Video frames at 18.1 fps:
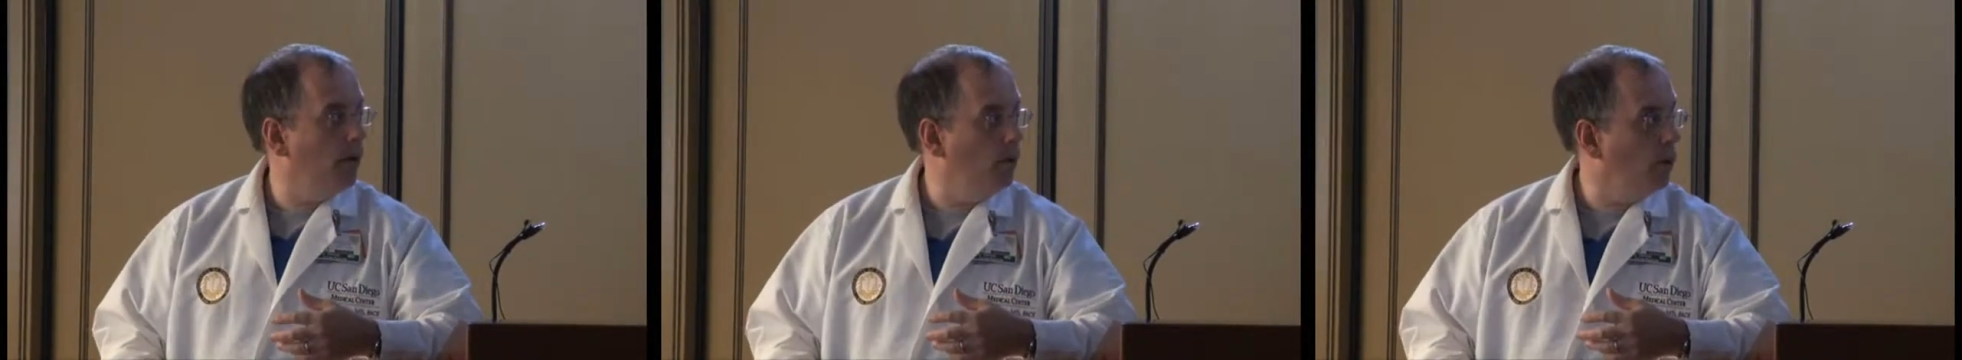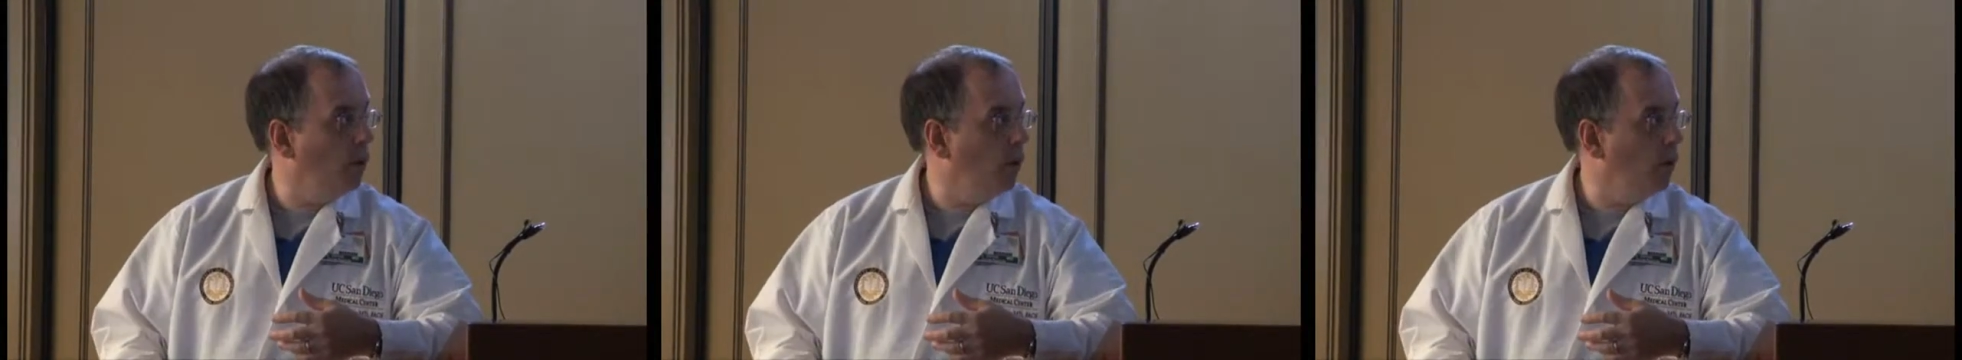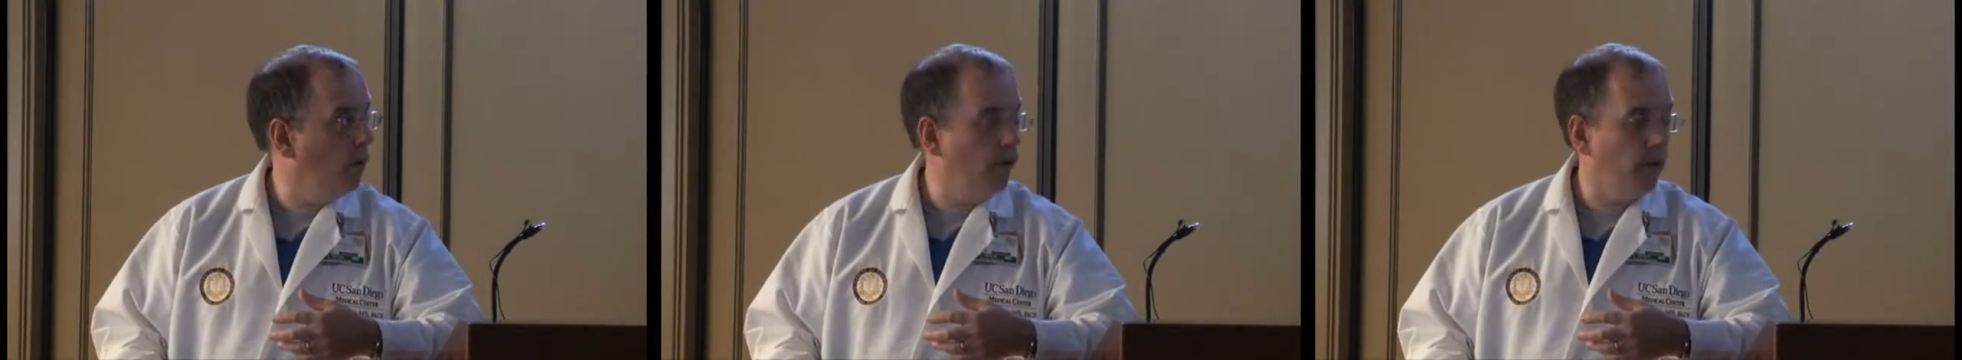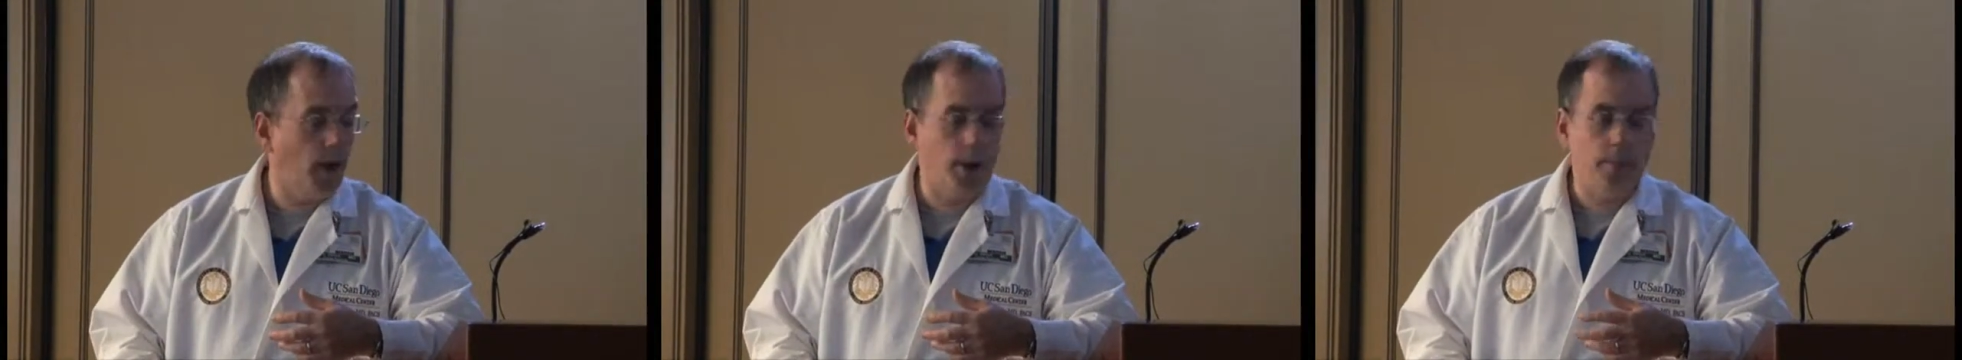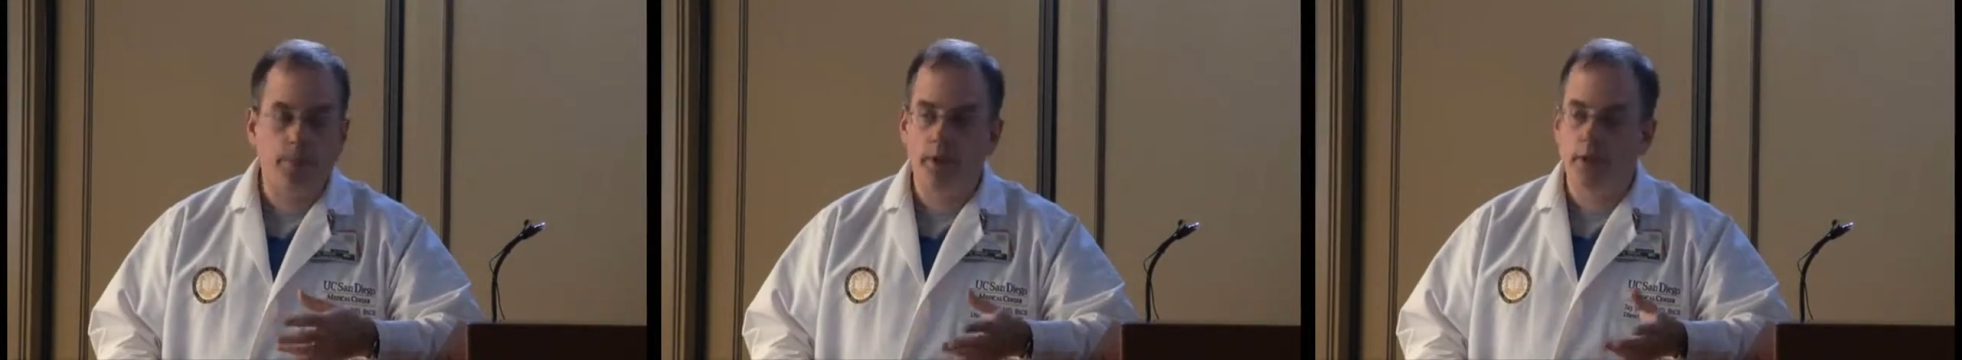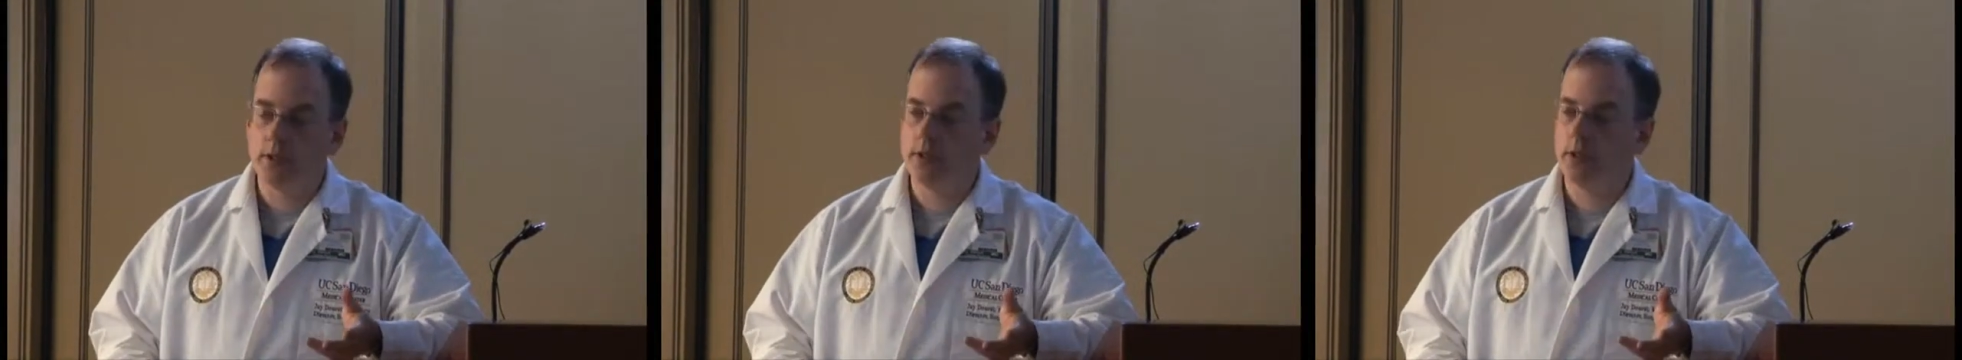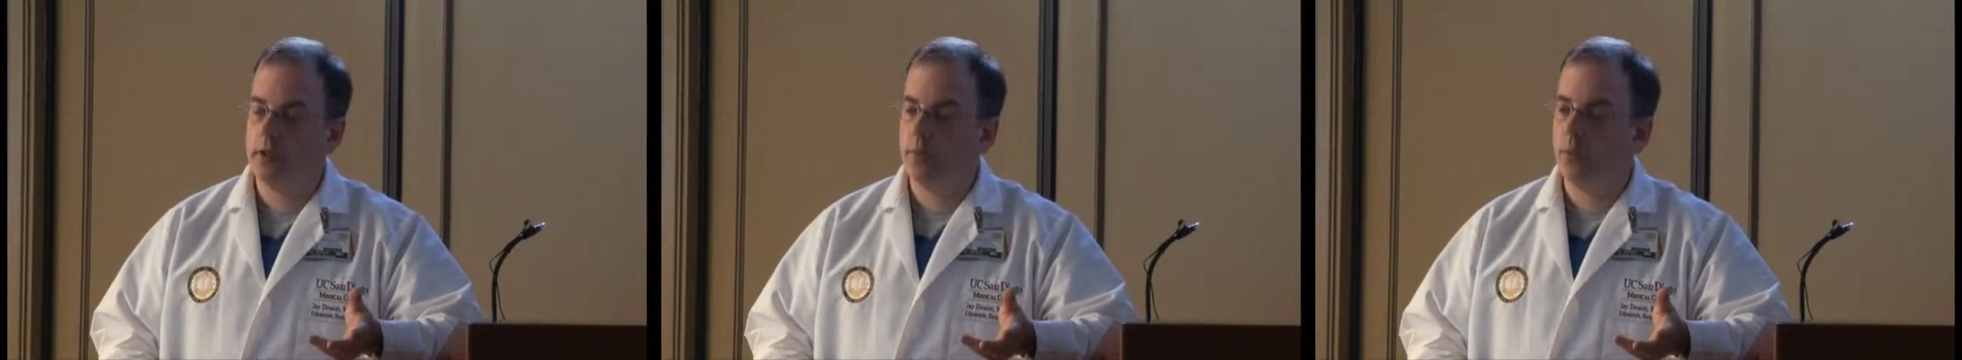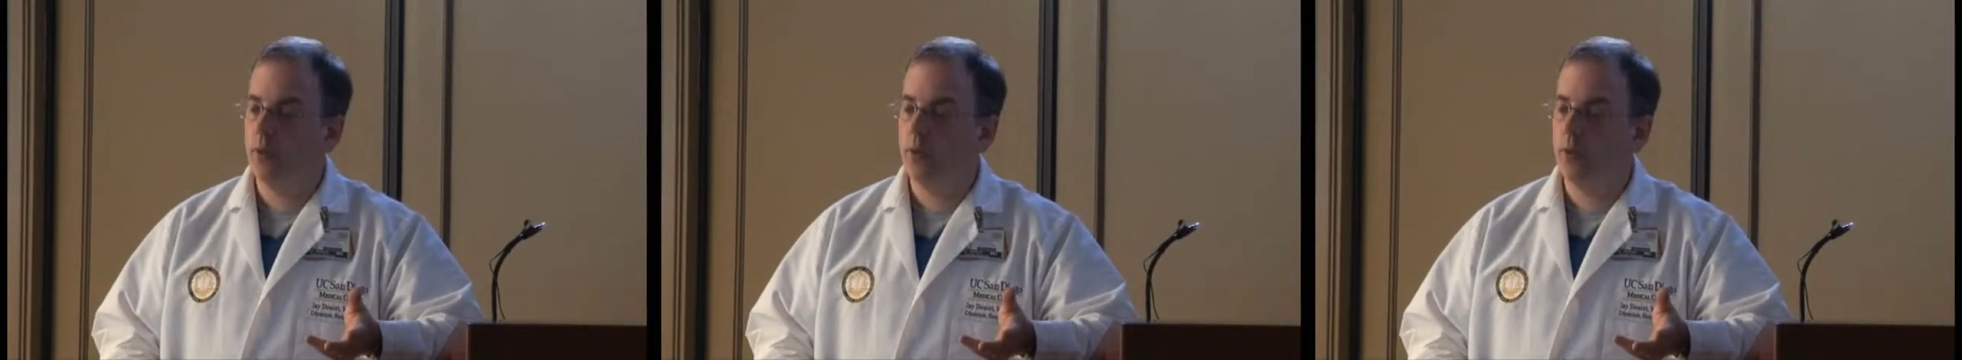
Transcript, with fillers: a role in that, but it's the